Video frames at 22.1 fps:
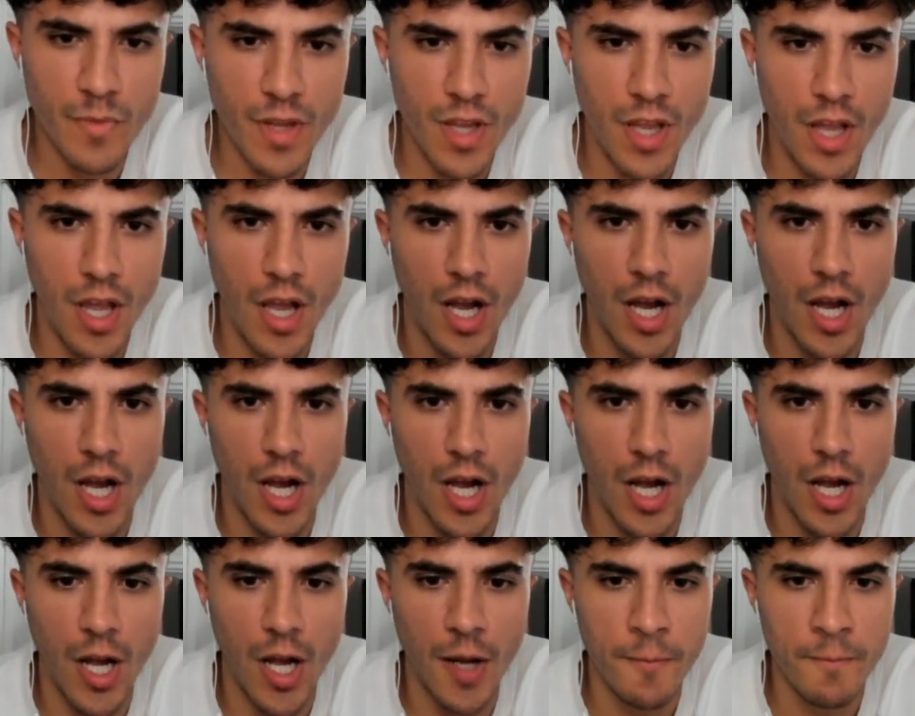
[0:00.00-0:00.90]

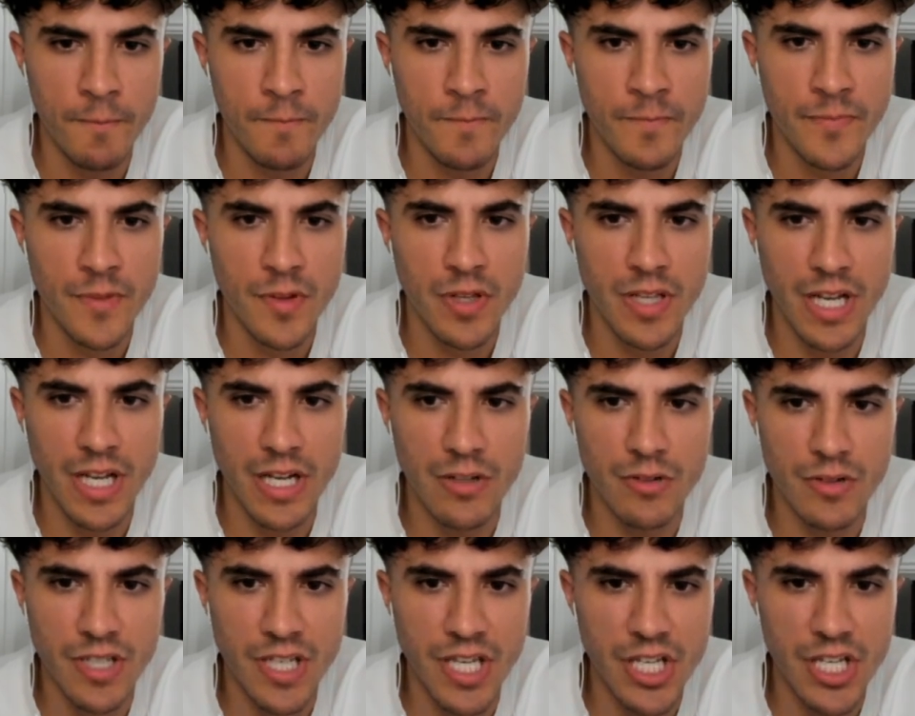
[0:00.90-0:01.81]
Uh, got a
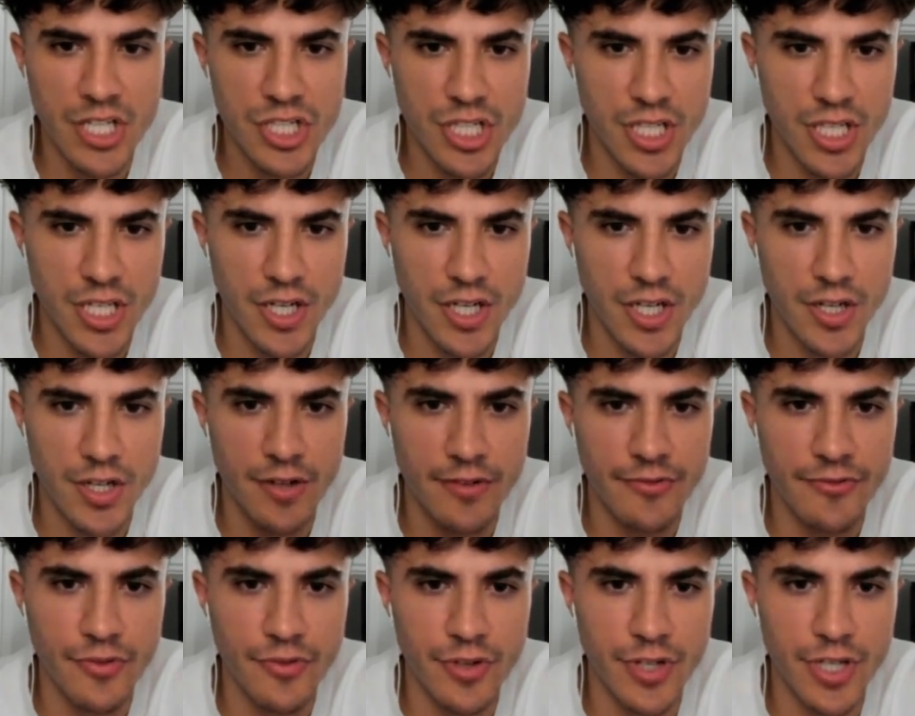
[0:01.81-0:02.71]
little kitchen here,
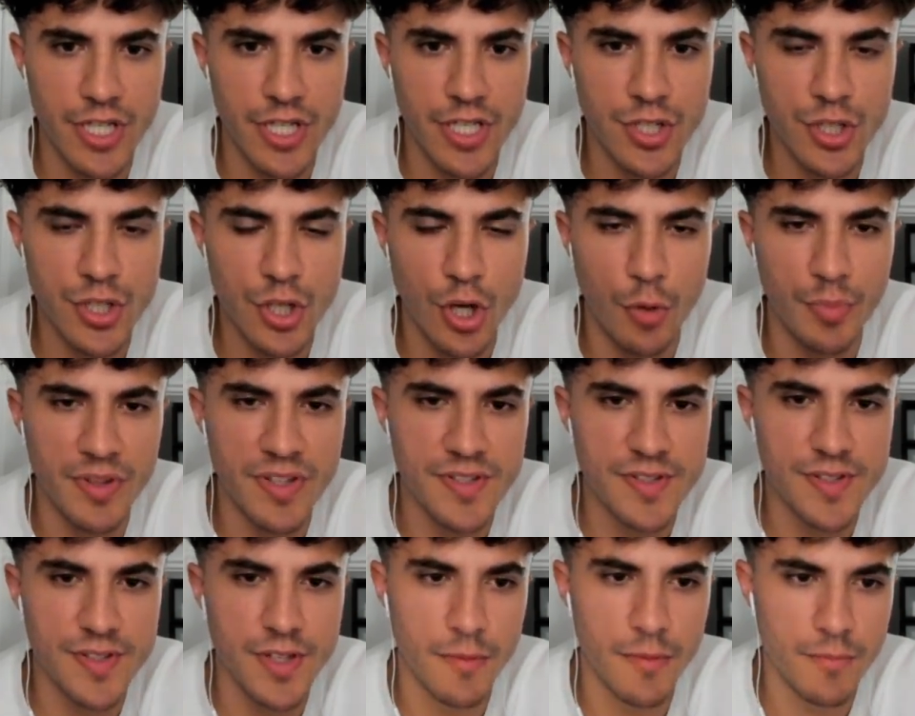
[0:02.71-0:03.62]
fridge. Open
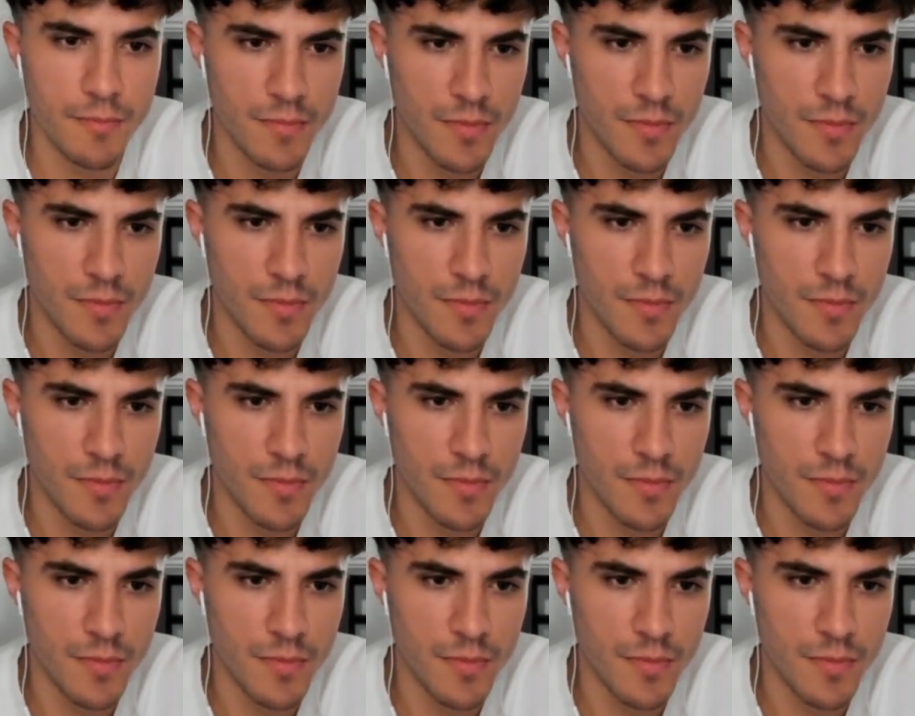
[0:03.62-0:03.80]
this up.